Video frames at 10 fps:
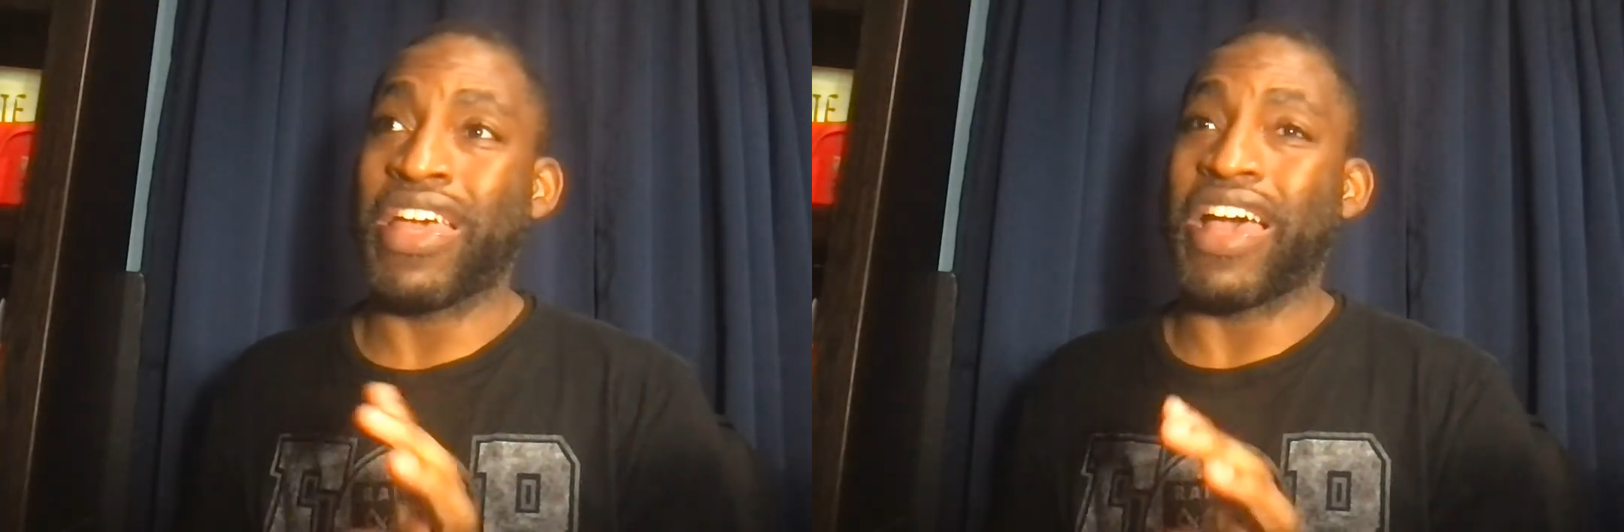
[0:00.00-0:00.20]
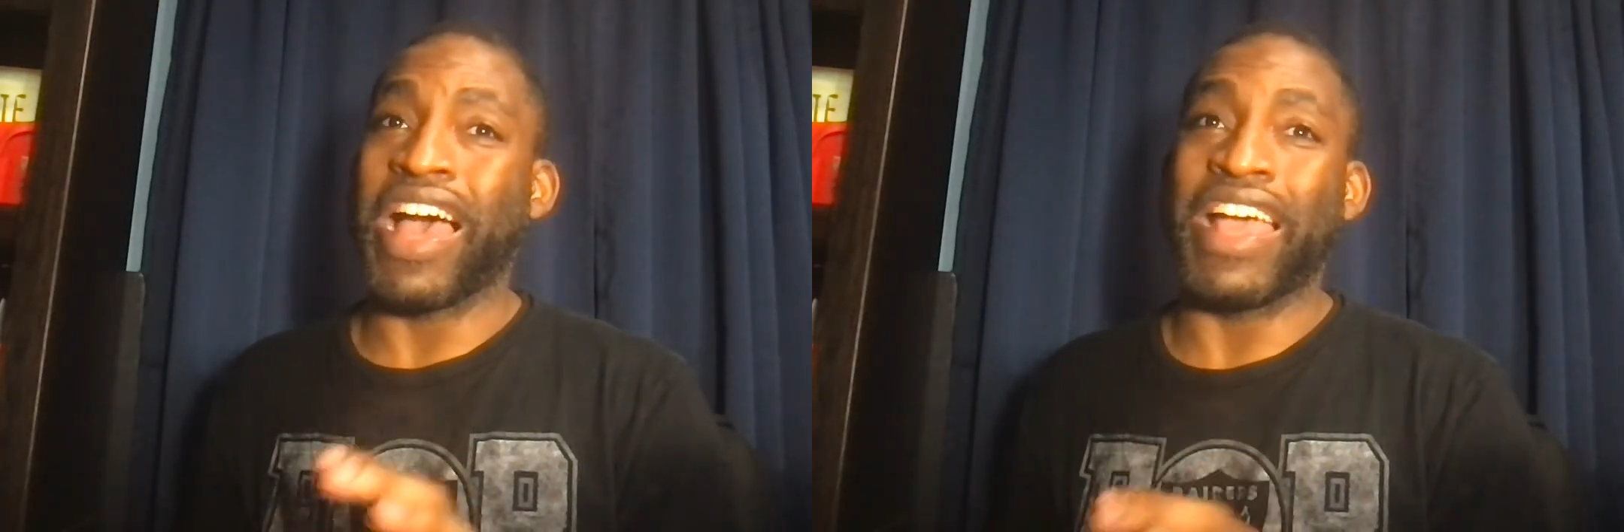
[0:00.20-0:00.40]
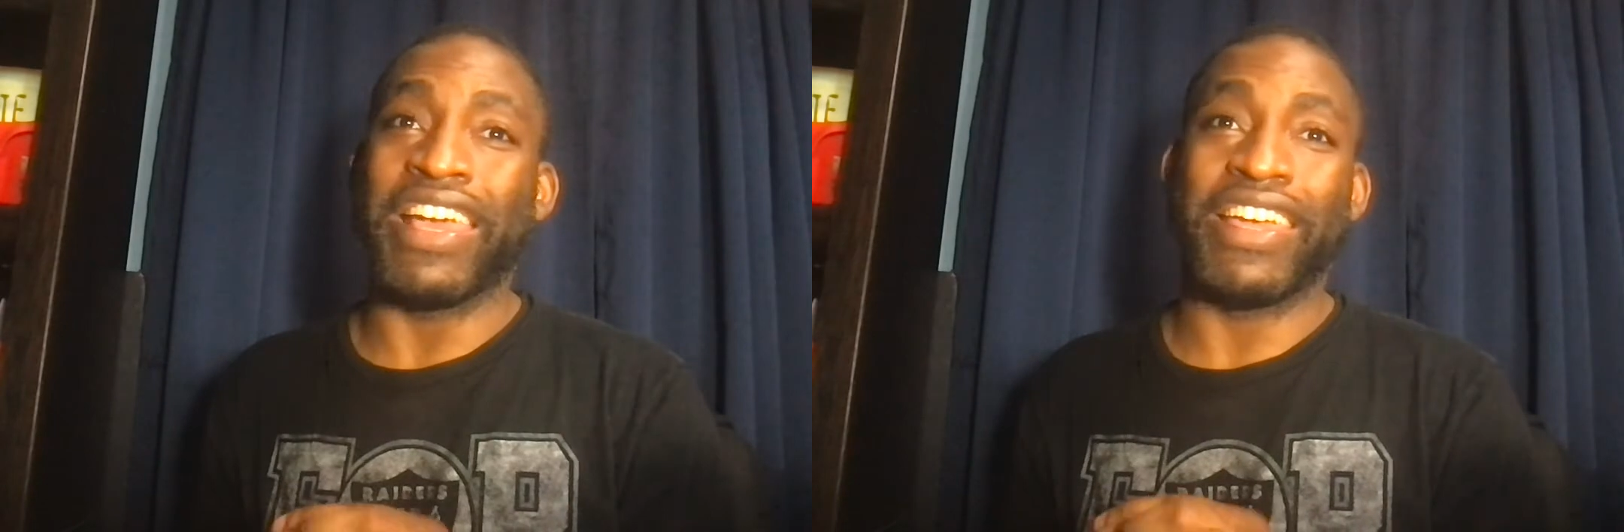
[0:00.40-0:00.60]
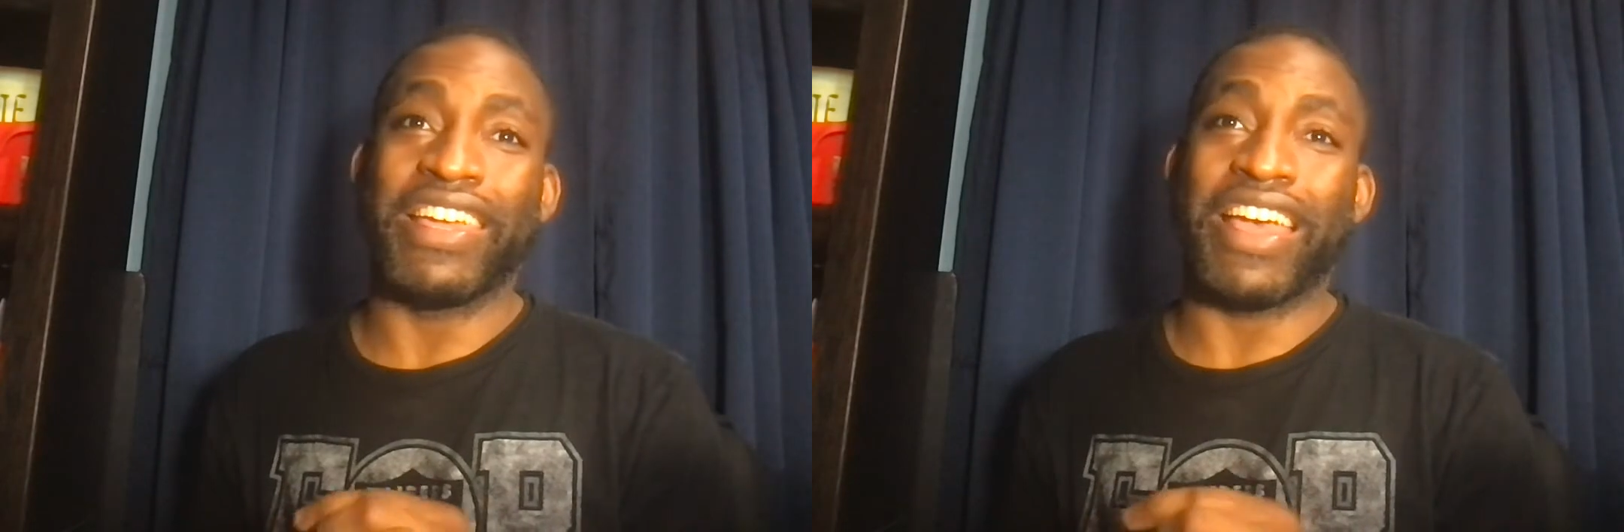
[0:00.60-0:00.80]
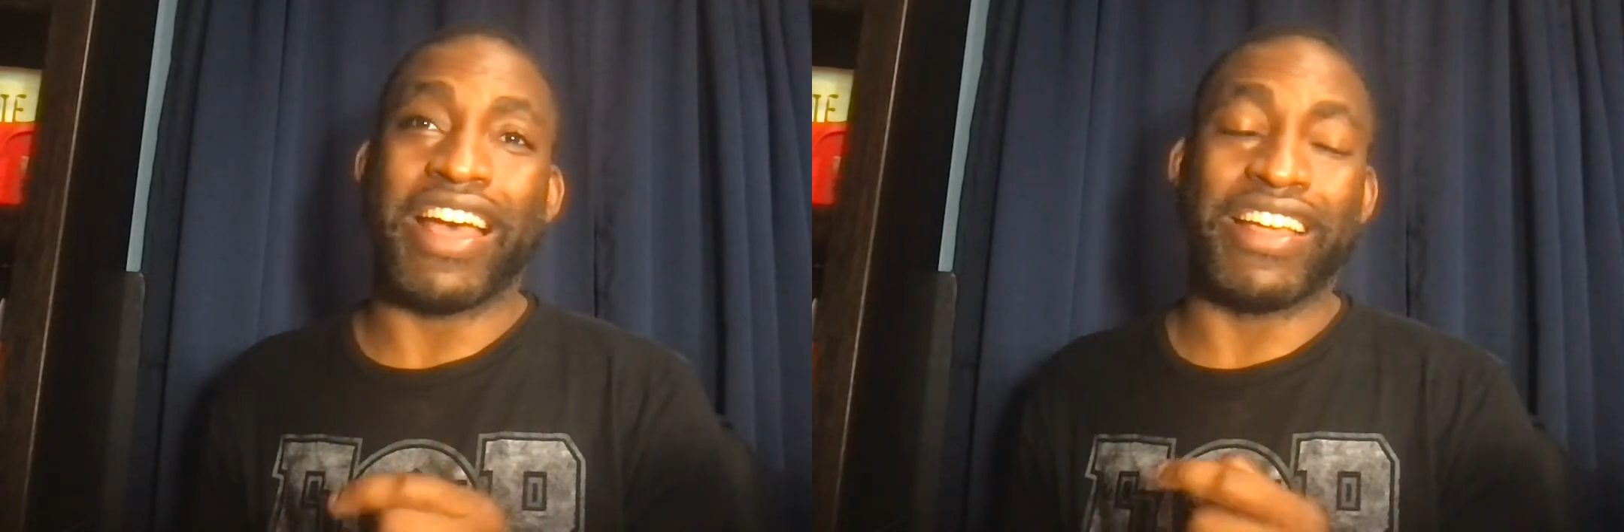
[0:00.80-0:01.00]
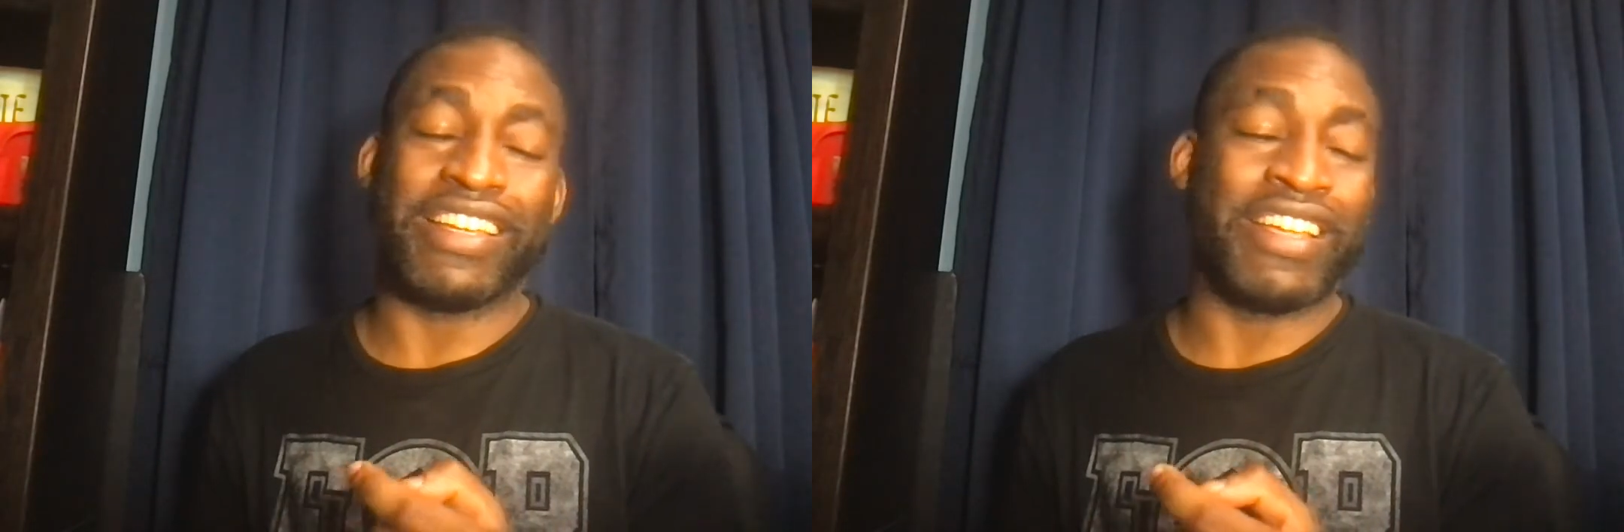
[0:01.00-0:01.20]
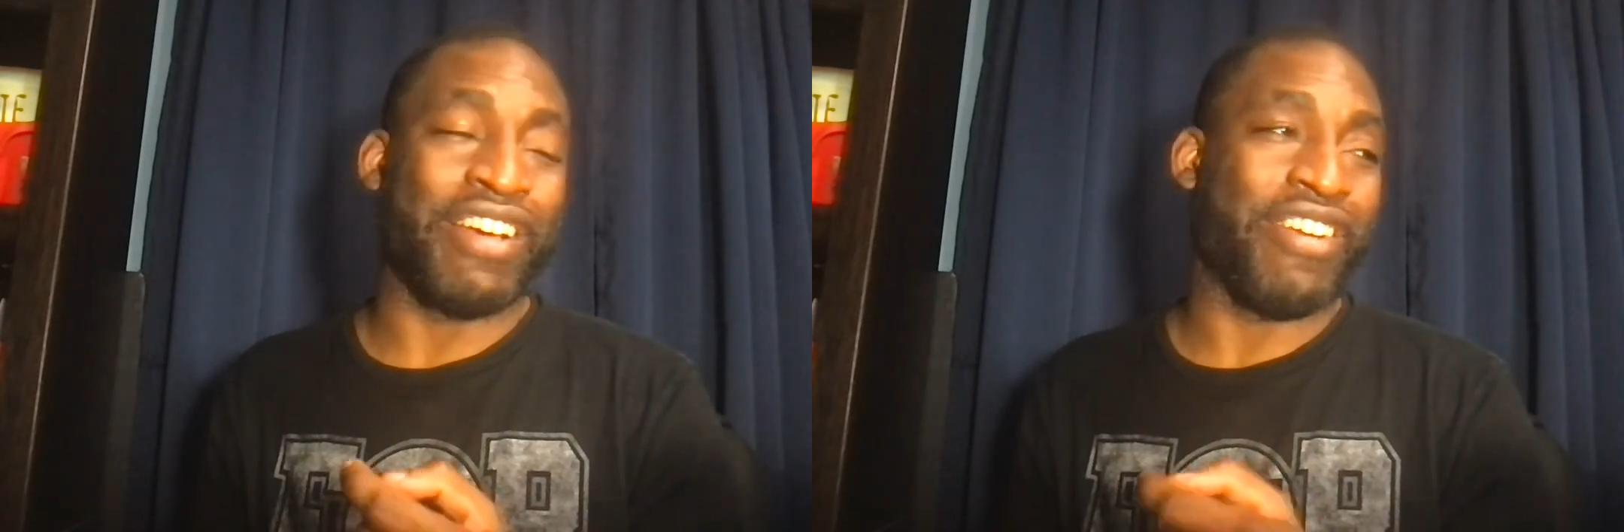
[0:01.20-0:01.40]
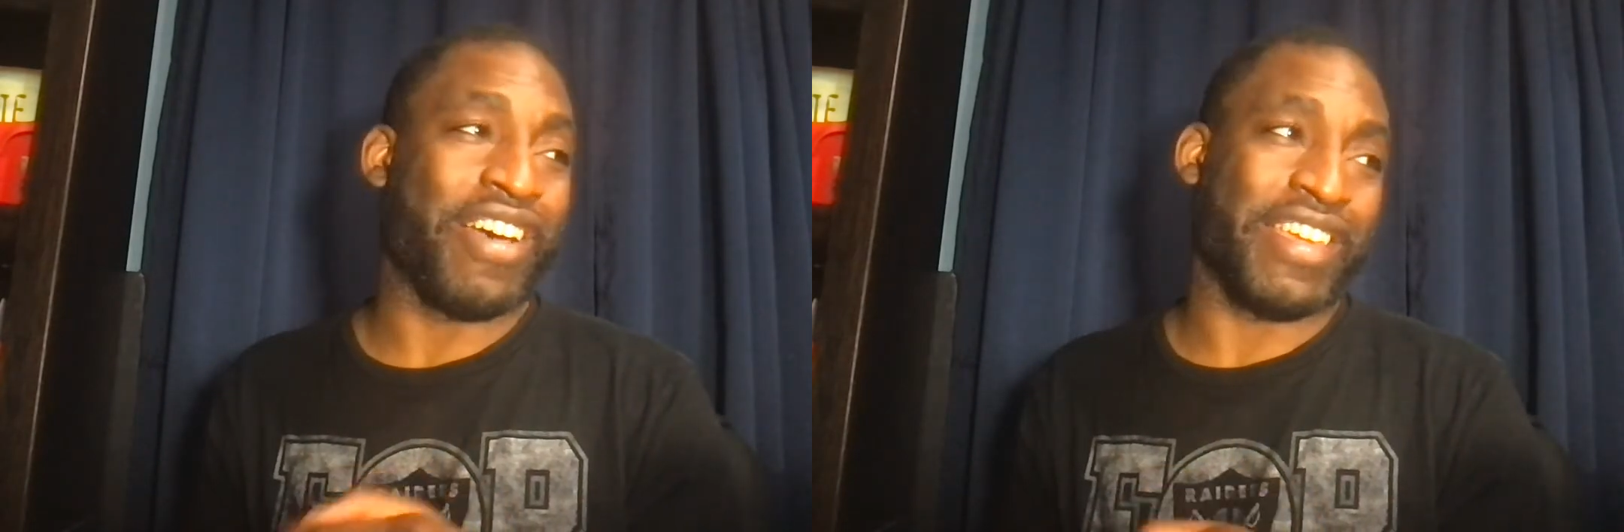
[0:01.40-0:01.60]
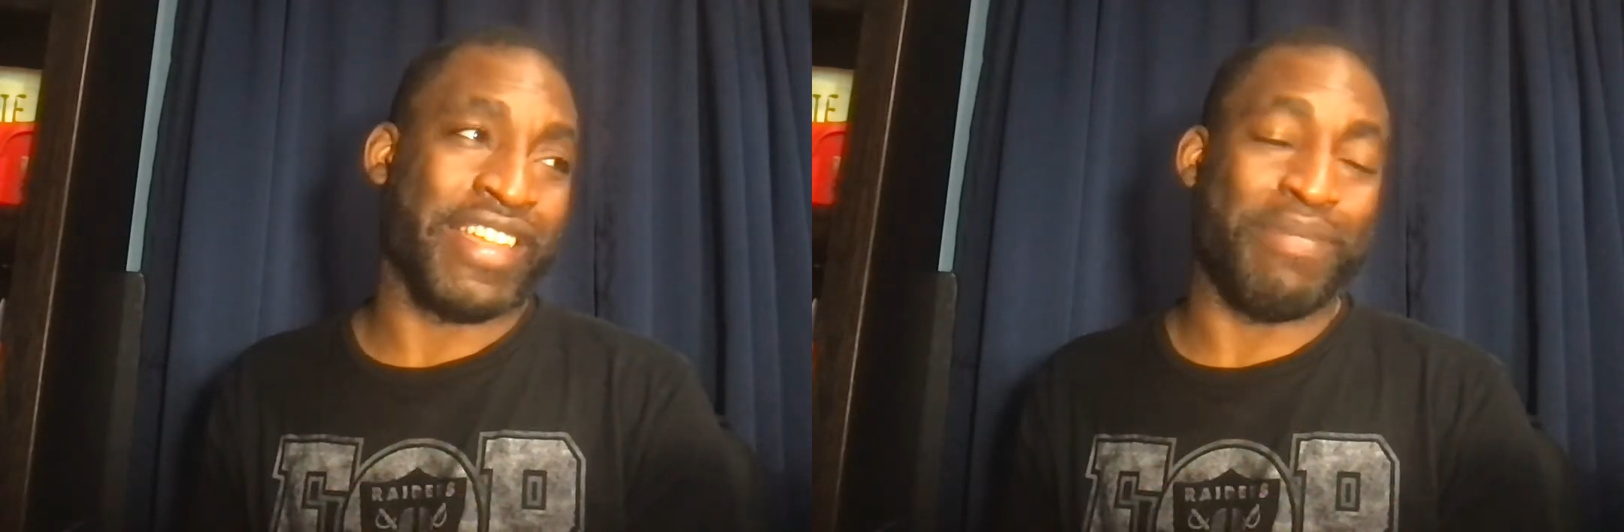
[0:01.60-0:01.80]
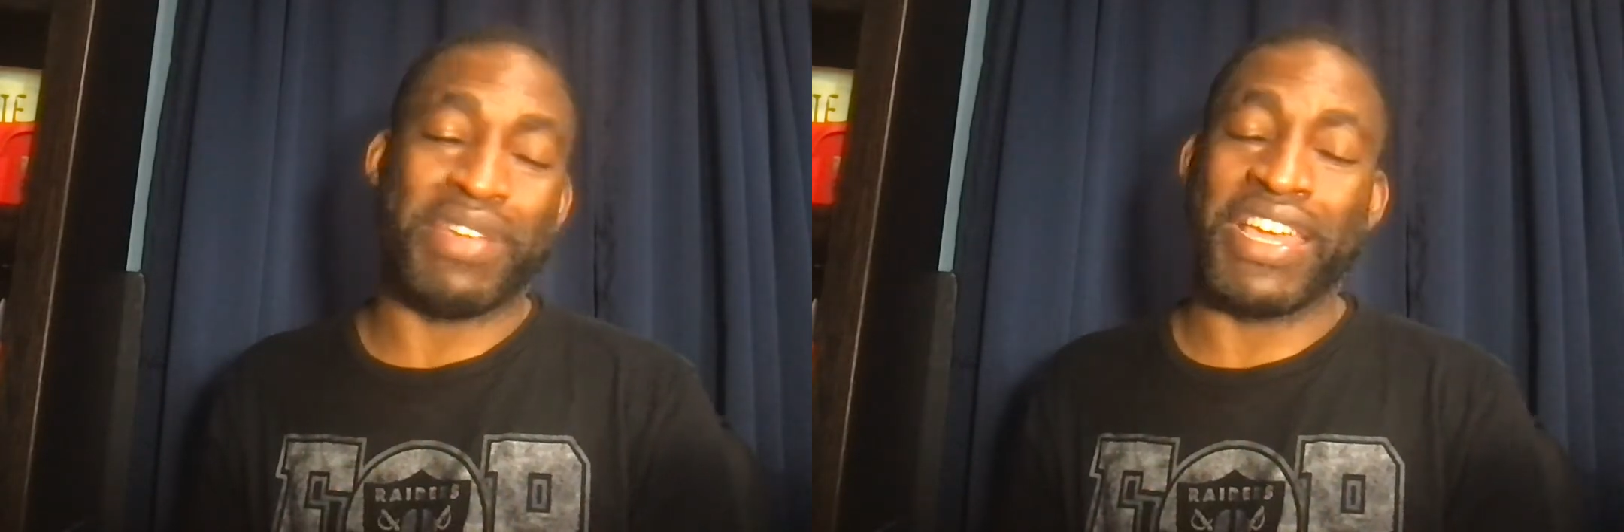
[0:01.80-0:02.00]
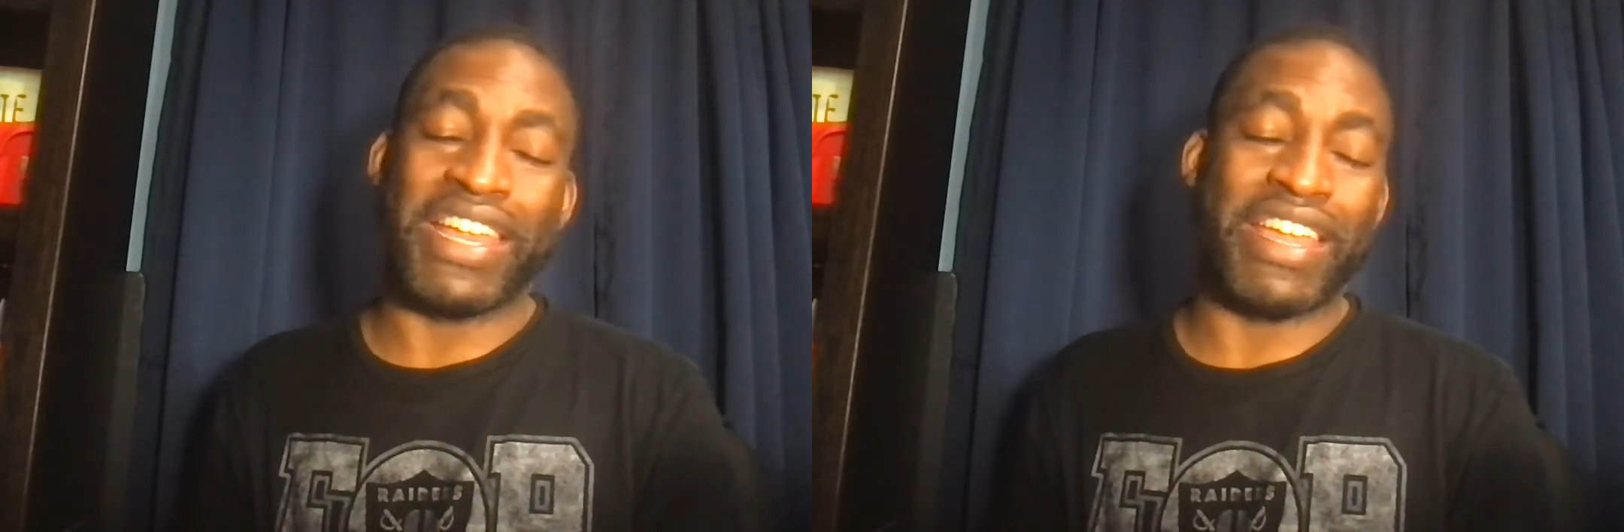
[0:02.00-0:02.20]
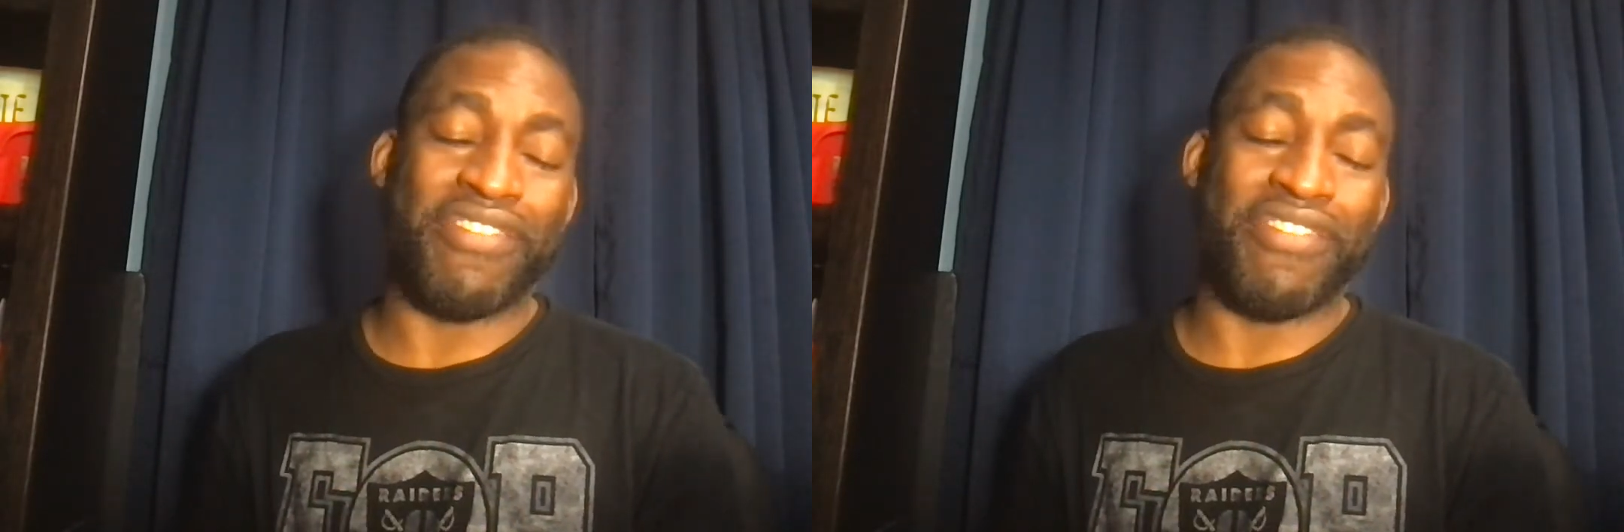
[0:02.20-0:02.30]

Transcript: I, in the beginning,